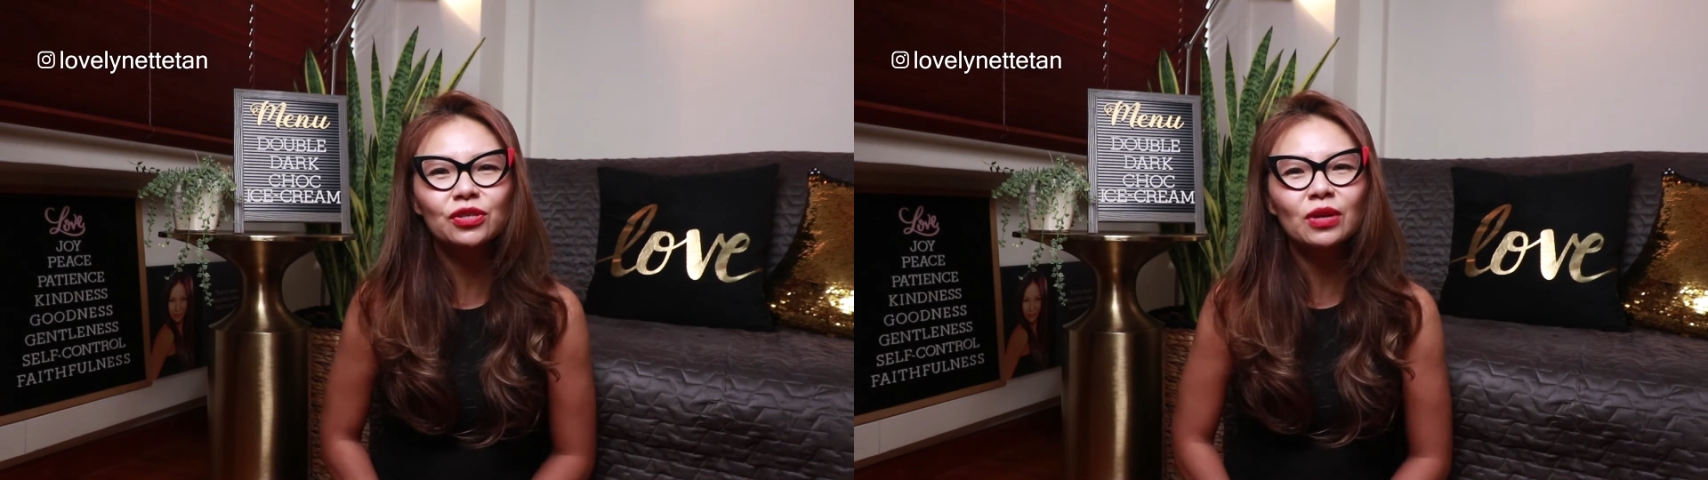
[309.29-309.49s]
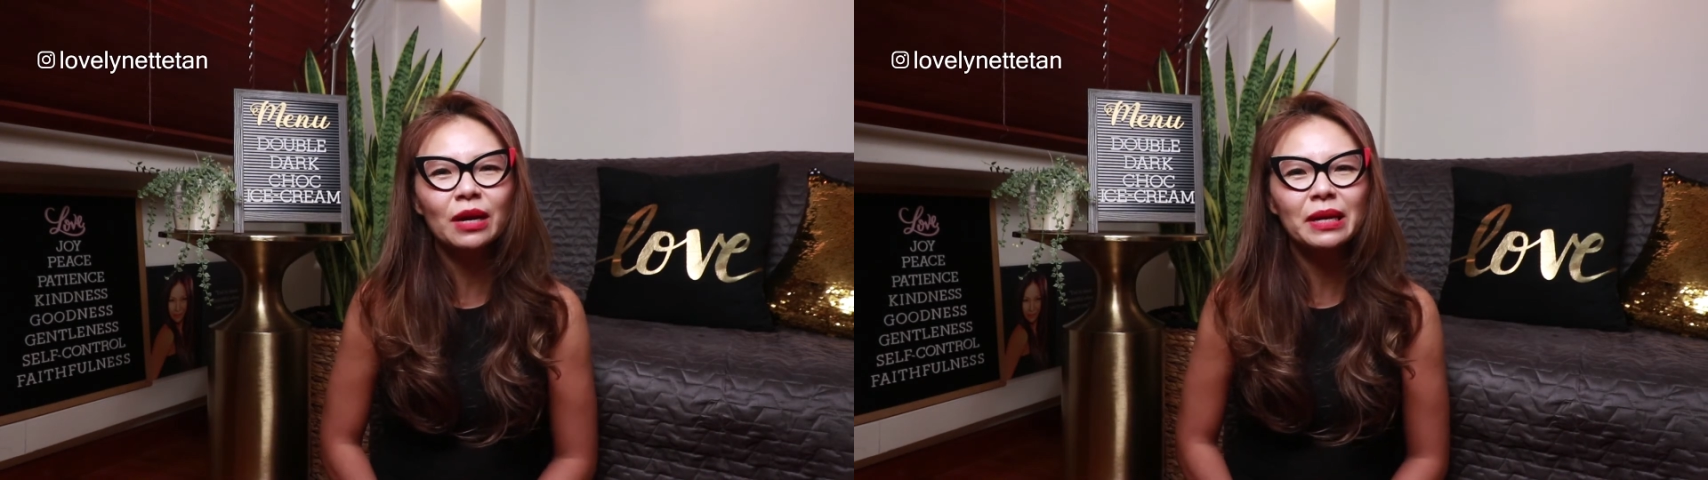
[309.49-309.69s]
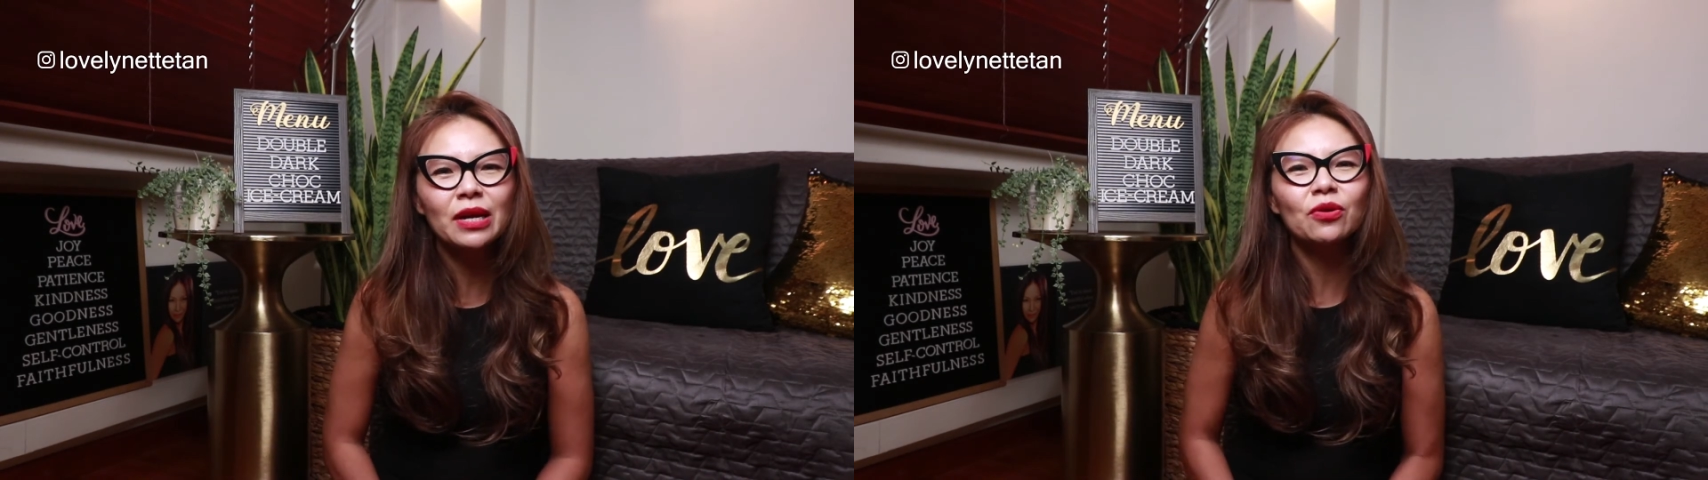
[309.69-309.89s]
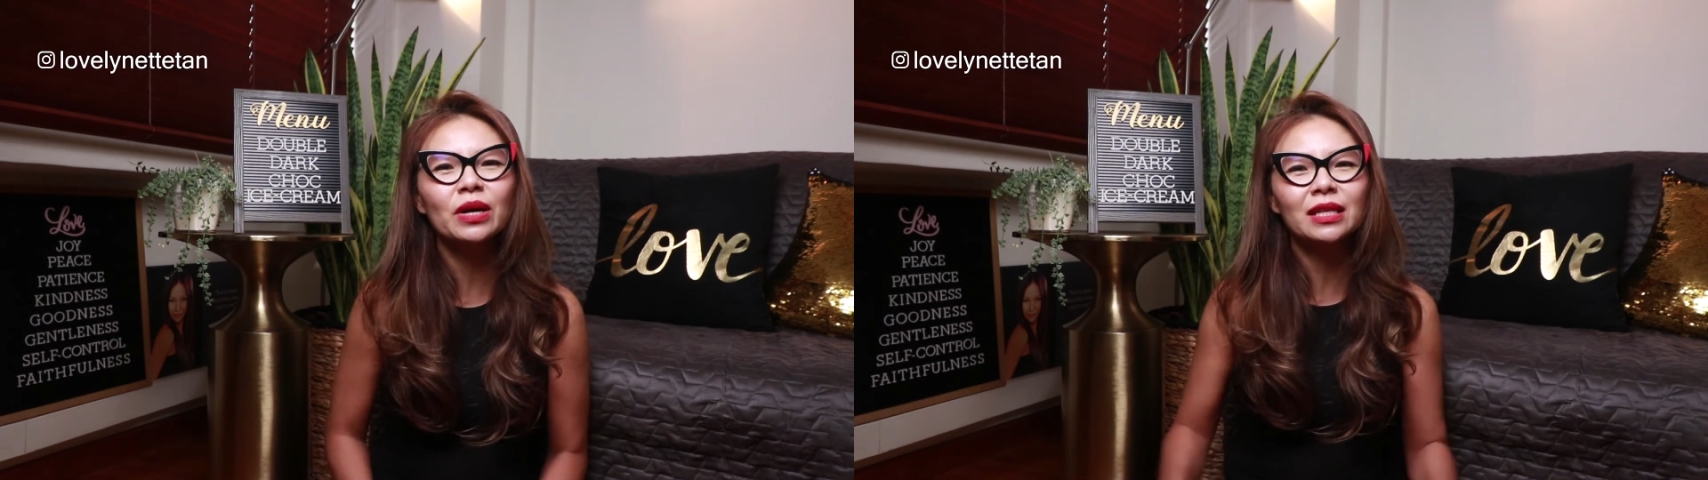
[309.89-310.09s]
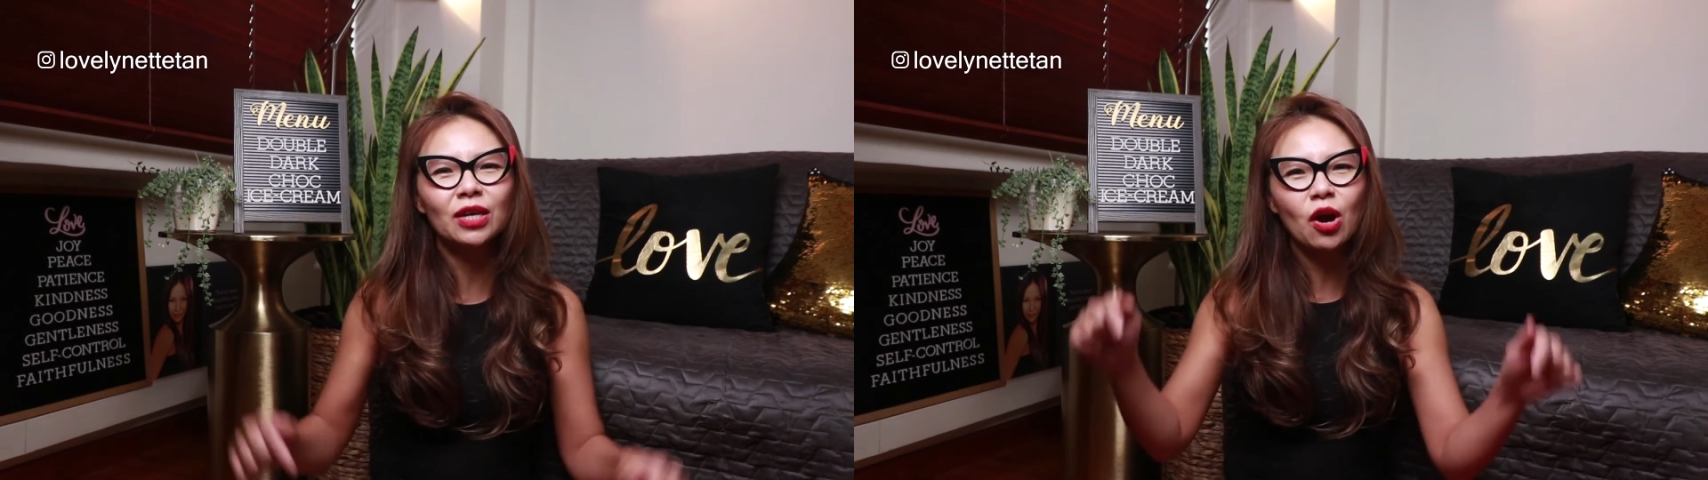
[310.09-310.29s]
do let me know
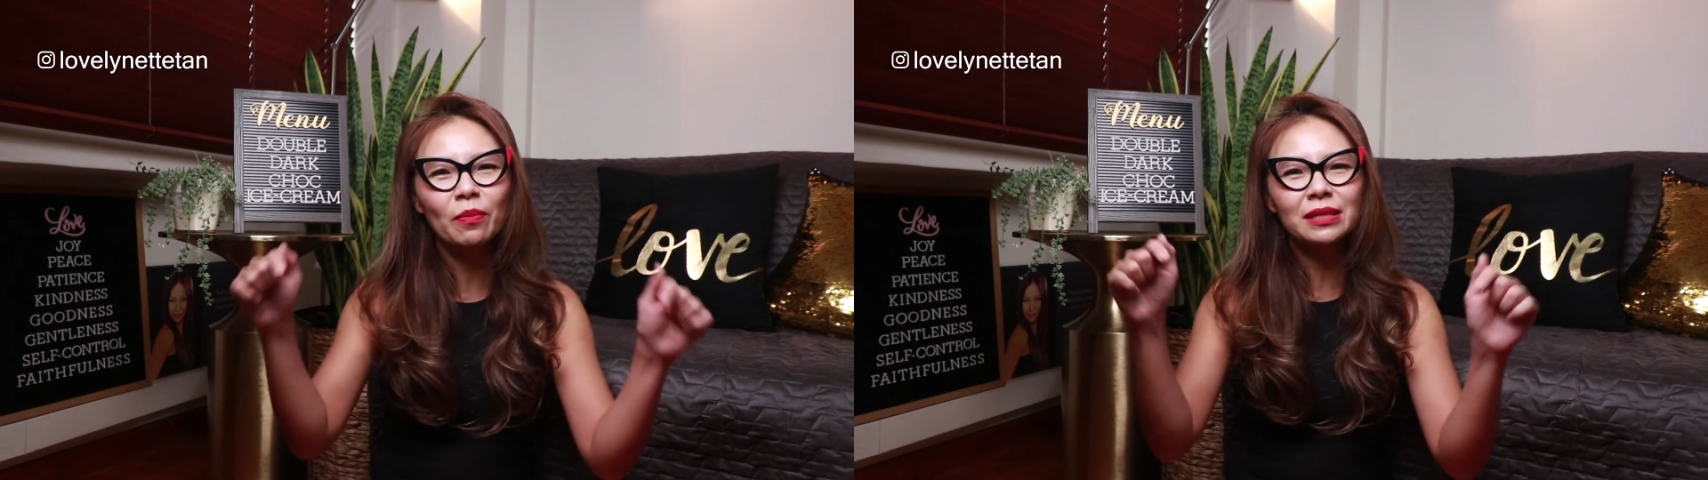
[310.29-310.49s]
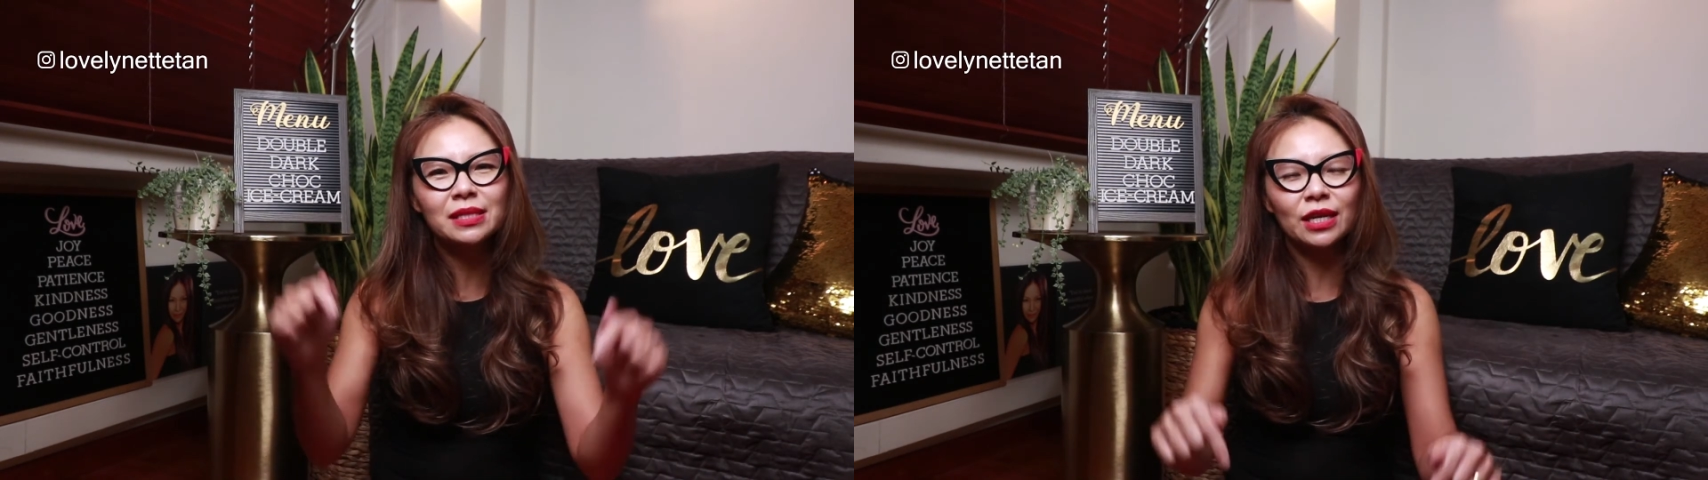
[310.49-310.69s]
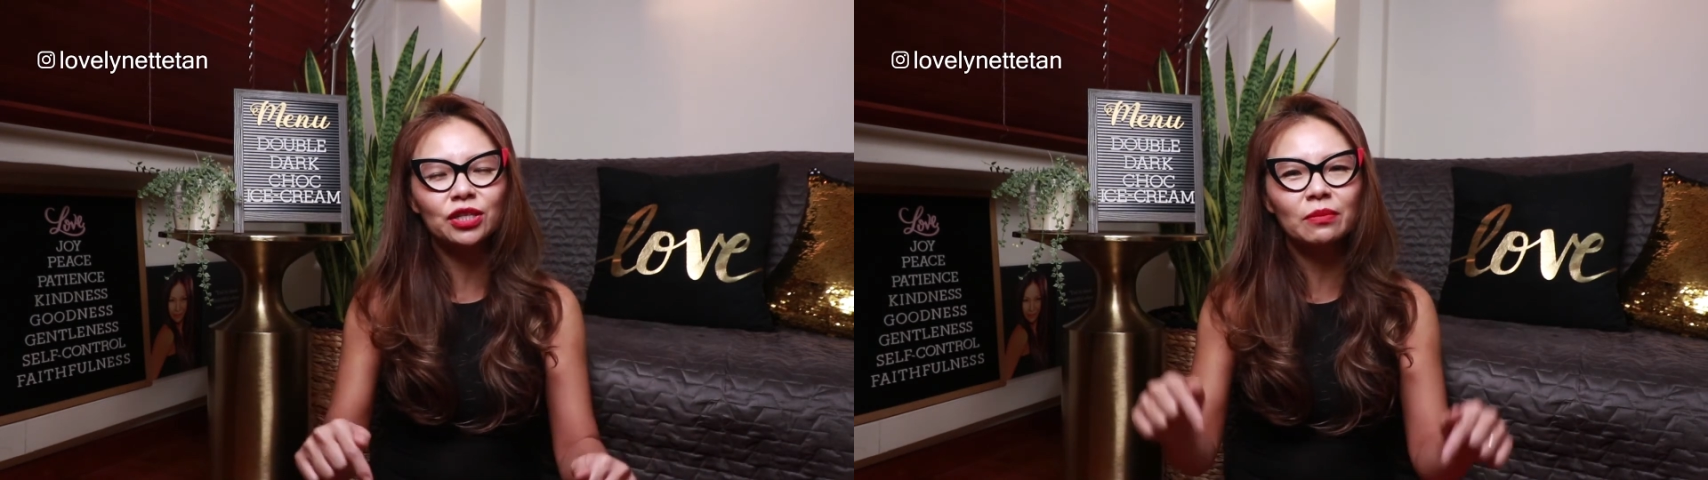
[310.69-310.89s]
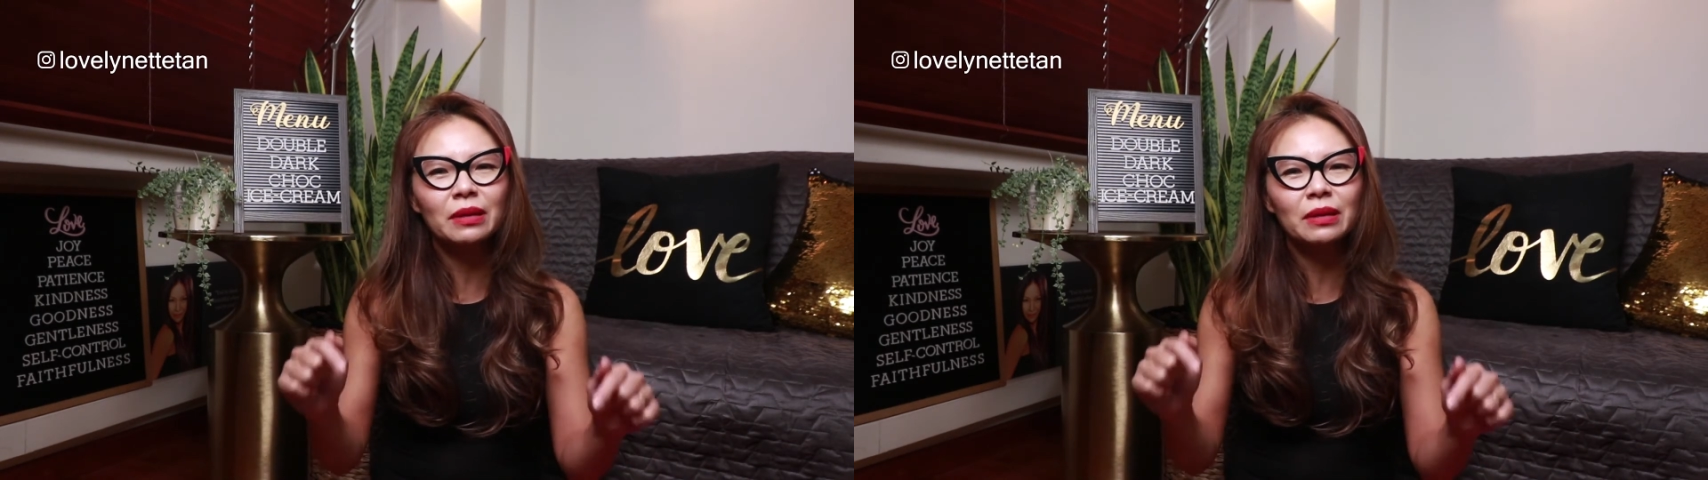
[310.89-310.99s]
in the comment section